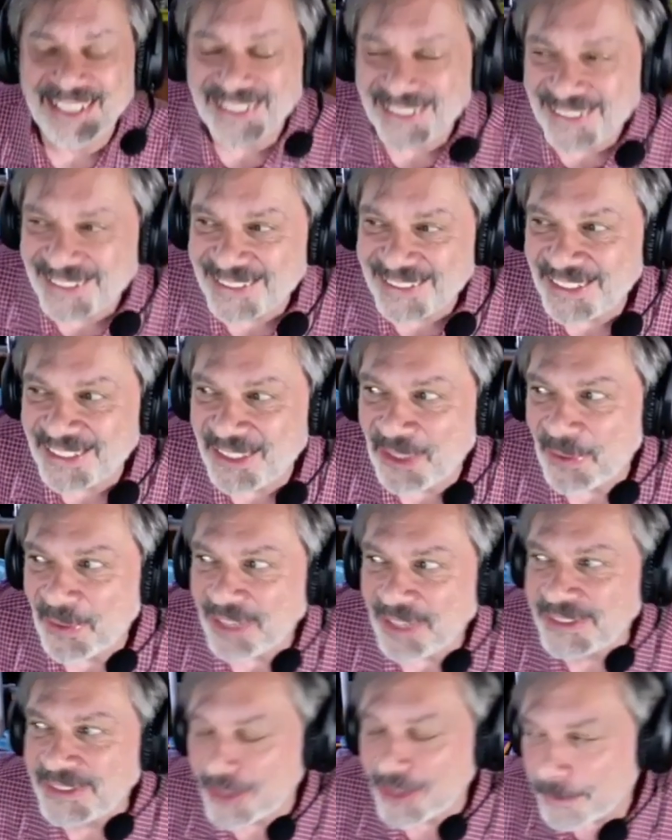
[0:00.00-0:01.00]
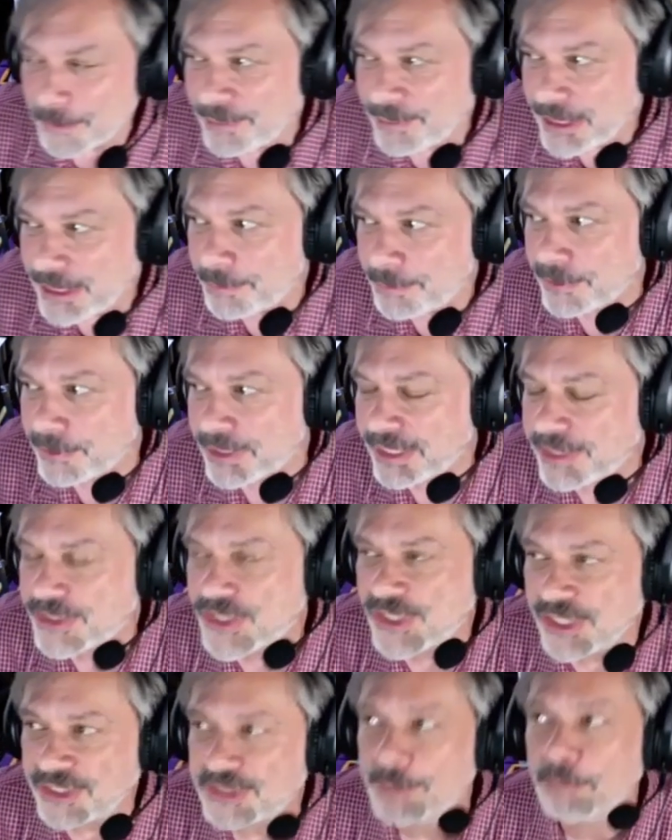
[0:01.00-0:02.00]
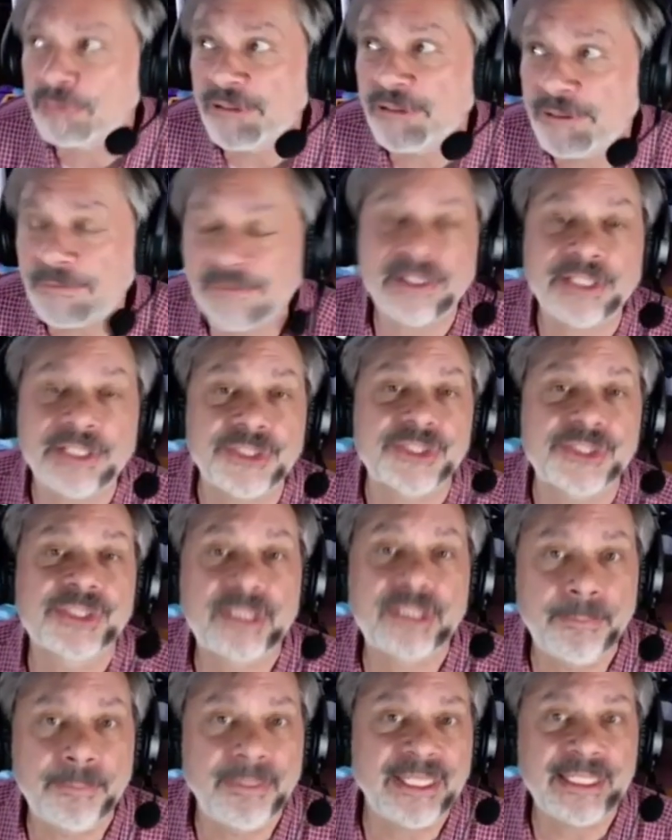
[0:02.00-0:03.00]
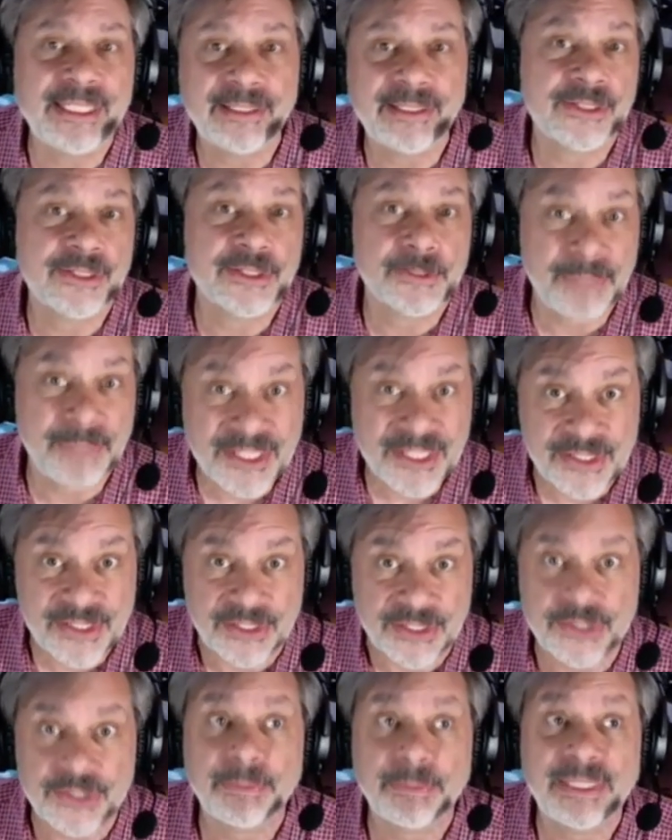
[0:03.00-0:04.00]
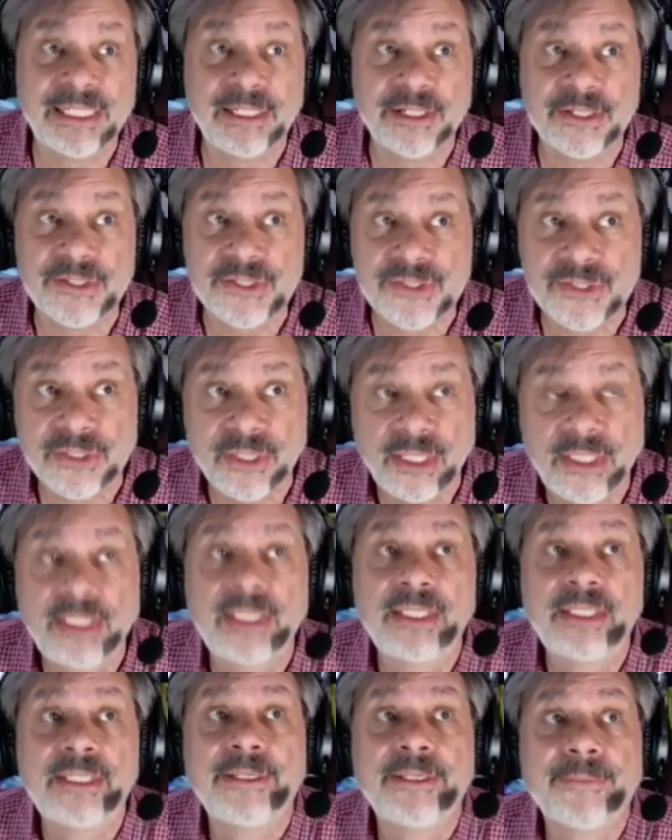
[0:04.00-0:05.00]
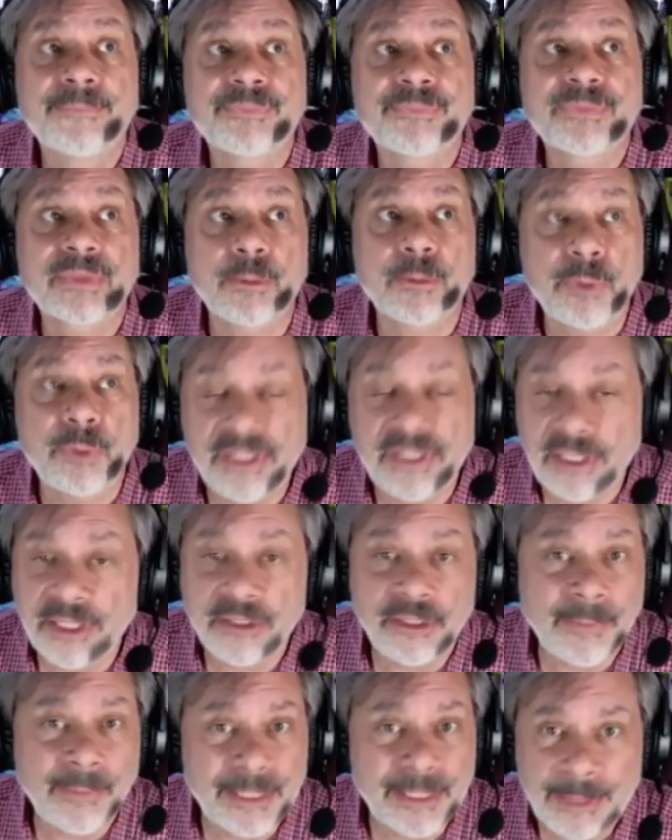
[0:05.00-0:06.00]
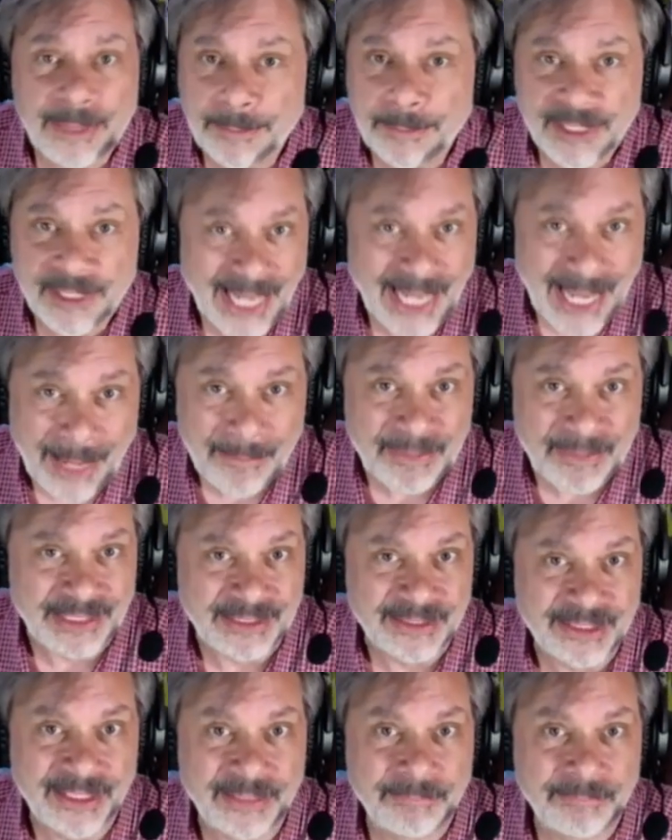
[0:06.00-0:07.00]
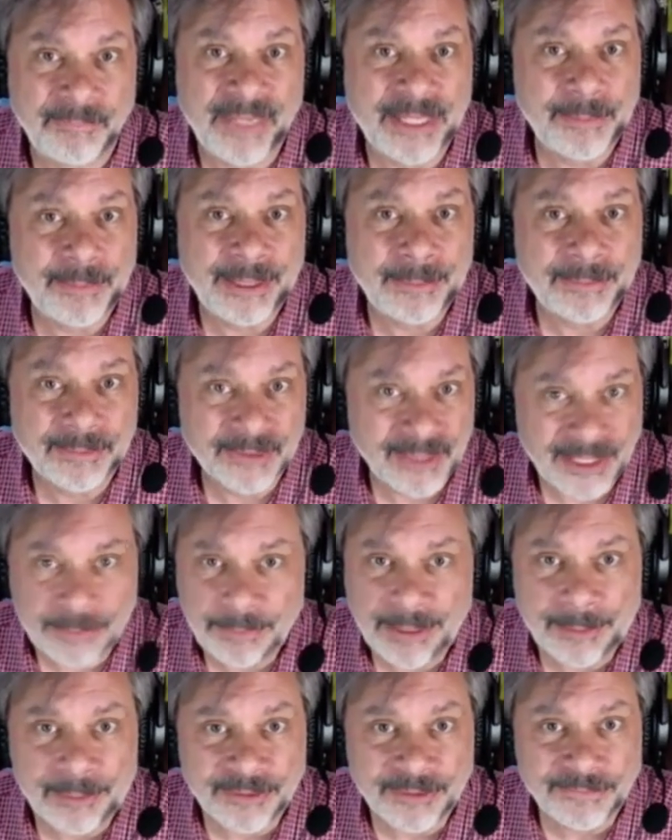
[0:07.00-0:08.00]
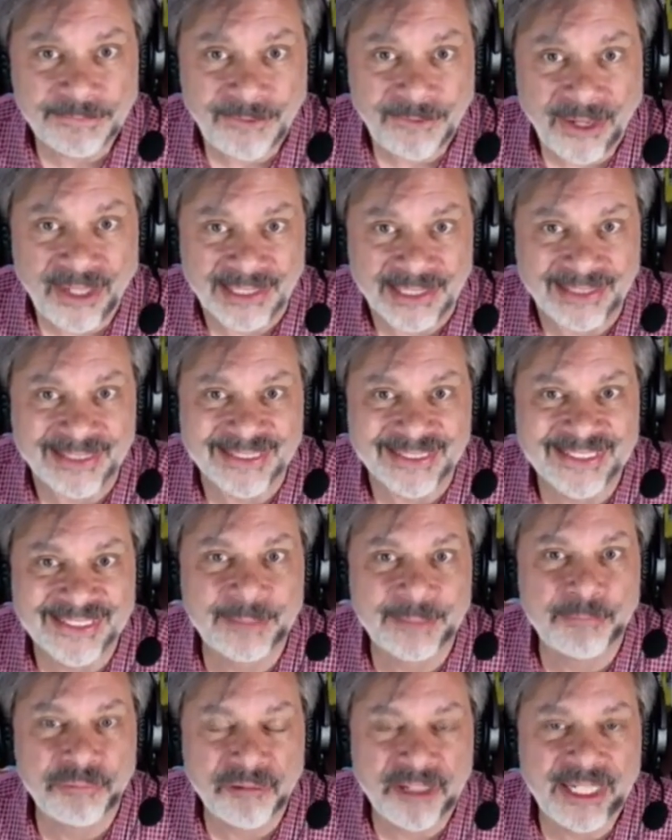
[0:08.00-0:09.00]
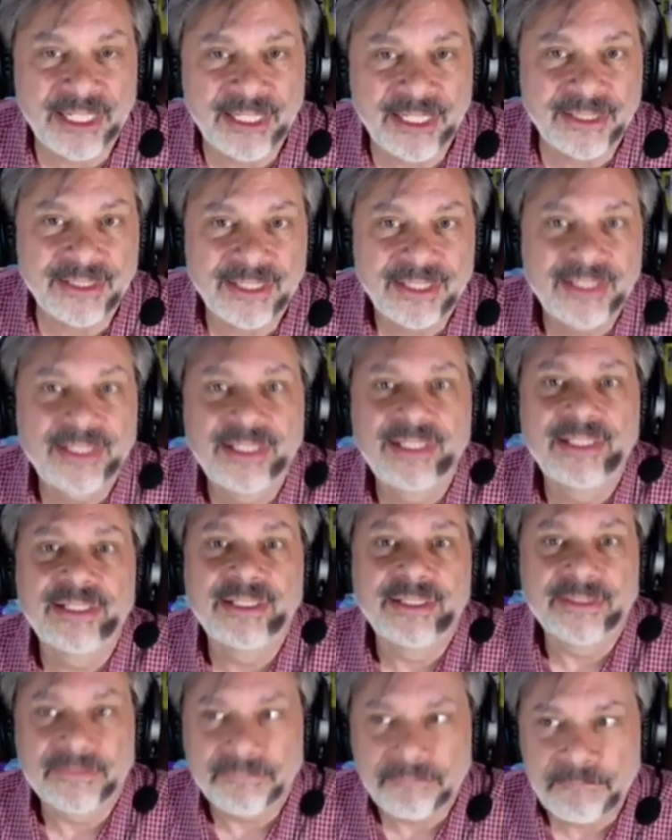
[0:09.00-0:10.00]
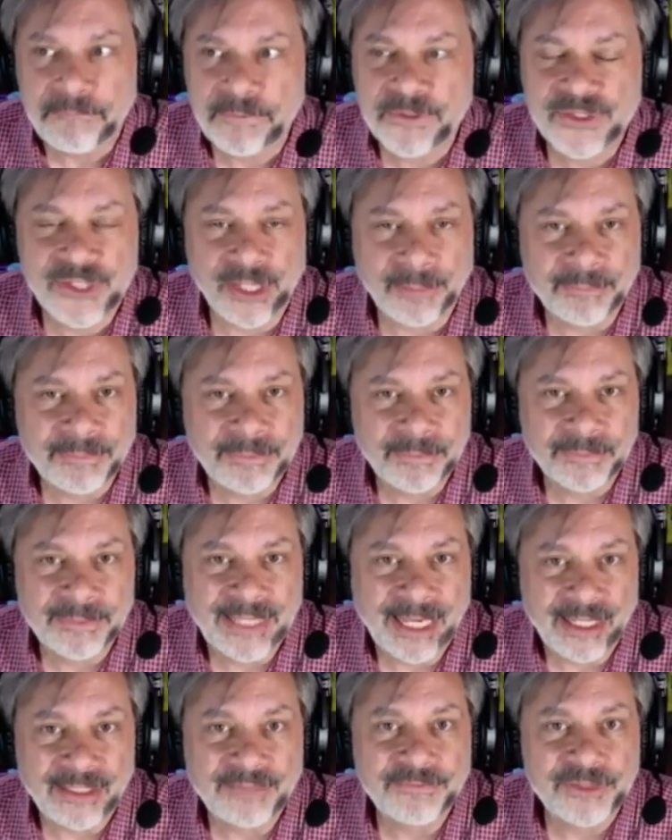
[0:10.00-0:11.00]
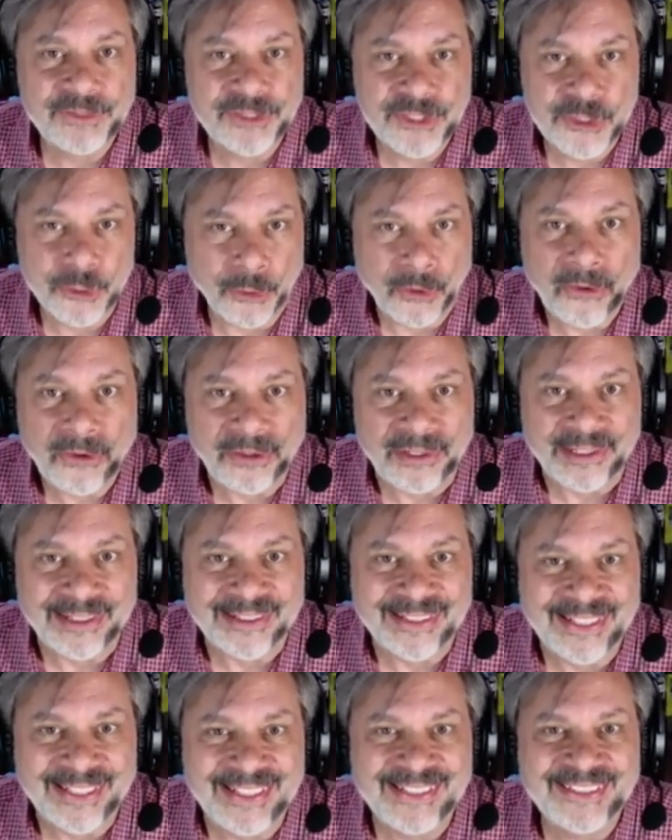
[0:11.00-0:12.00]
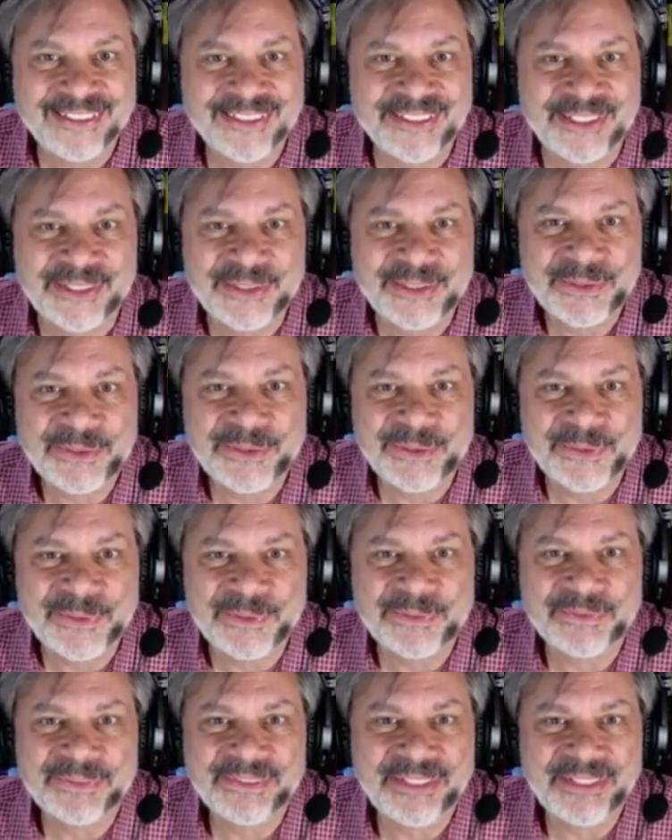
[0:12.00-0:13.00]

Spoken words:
And, I tell people it is such a privilege to be in this business because we're here to make people happy, to let people have fun, to bring some kind of joy into,